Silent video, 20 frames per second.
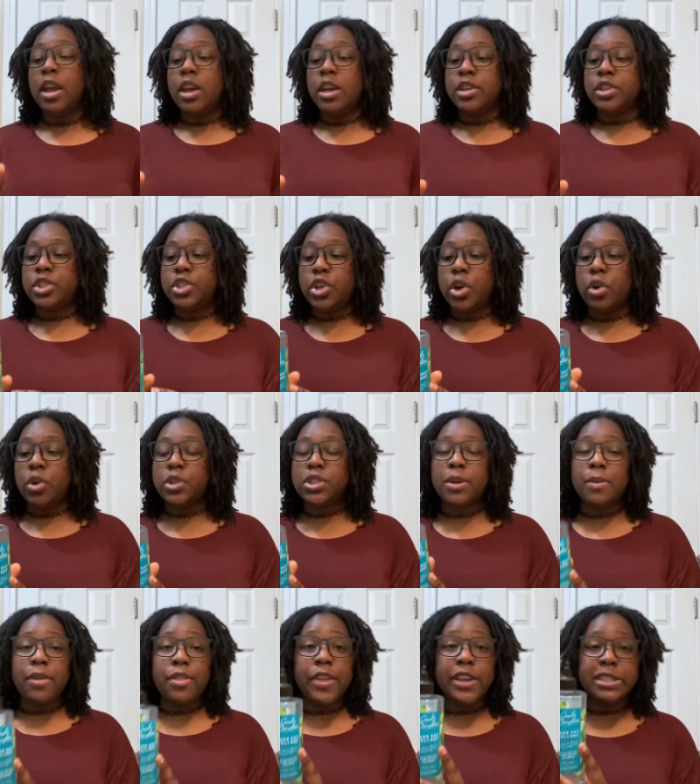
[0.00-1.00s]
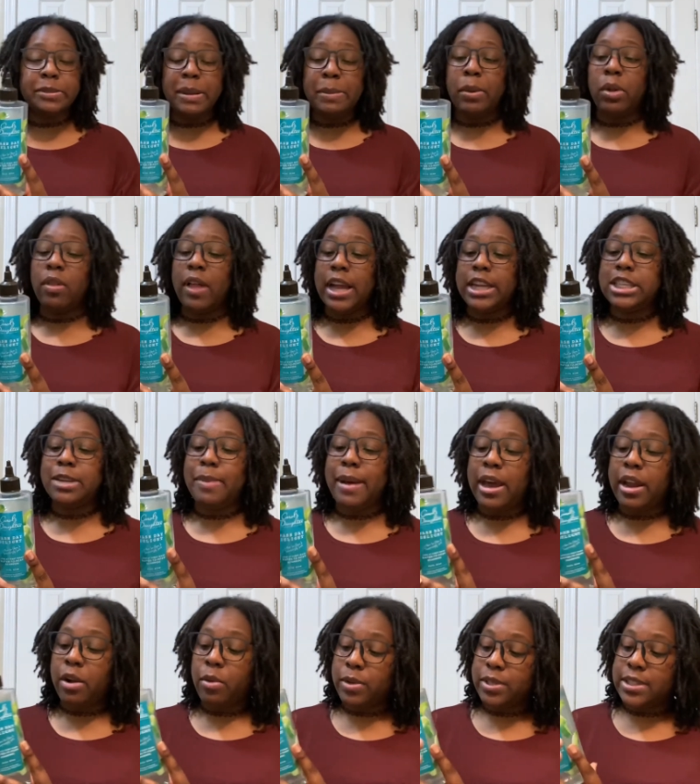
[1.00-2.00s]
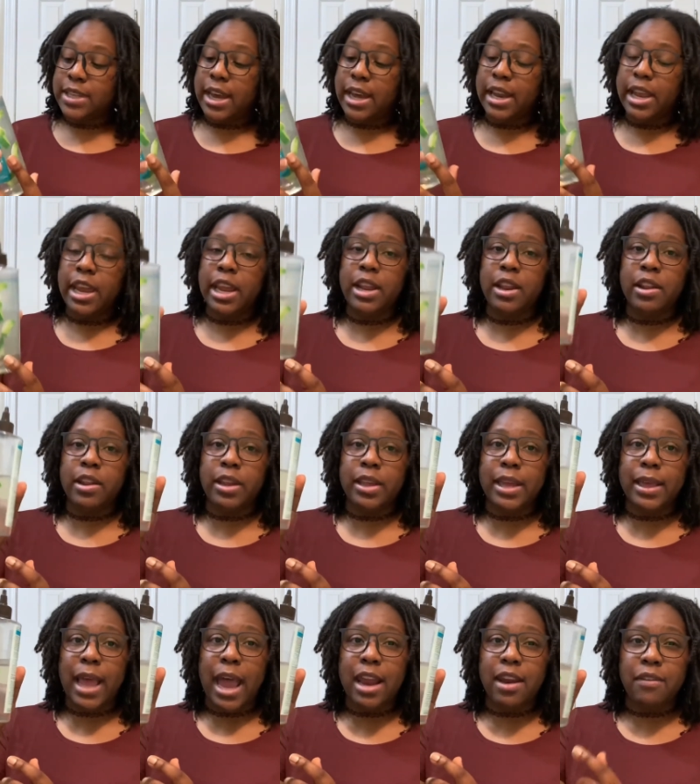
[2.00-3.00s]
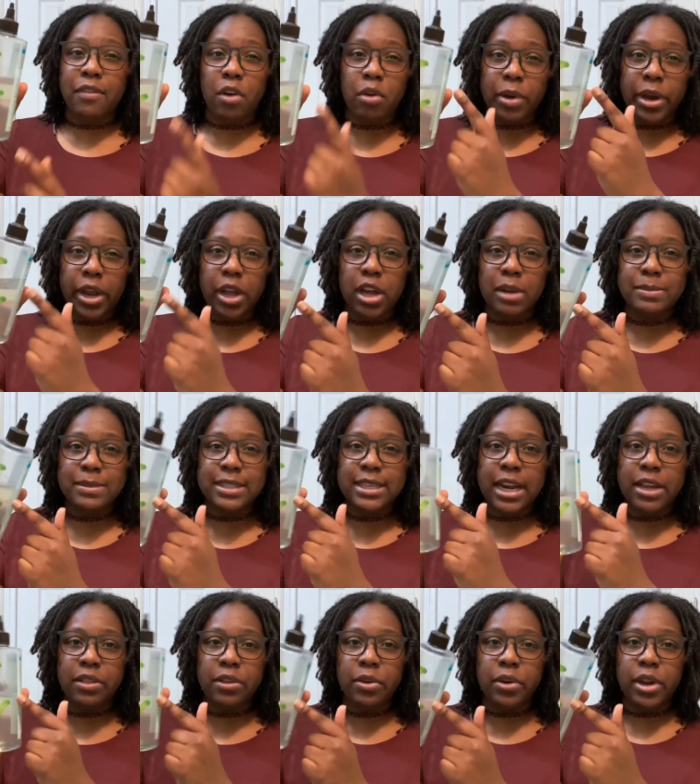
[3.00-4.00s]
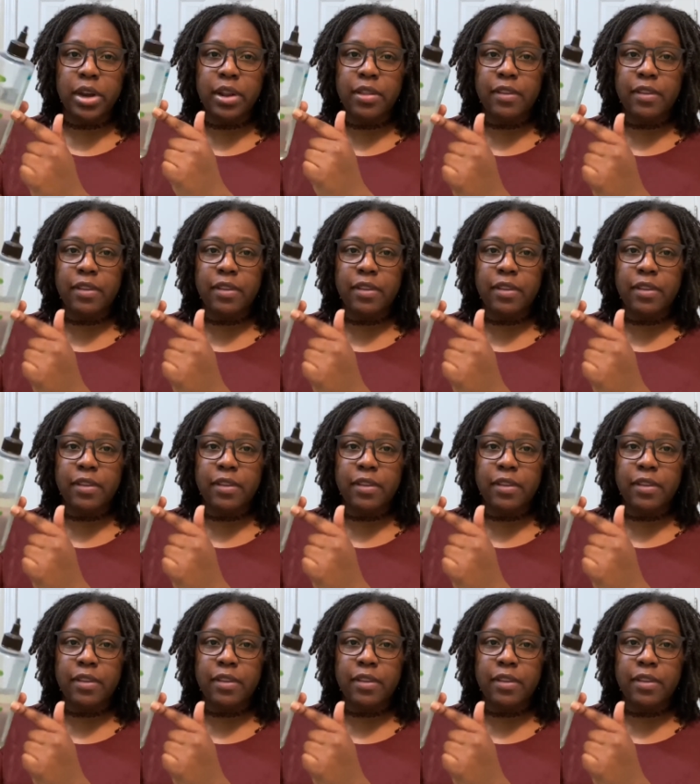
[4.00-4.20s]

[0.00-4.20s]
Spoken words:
So some of the things people liked about it was that it kind of already comes diluted.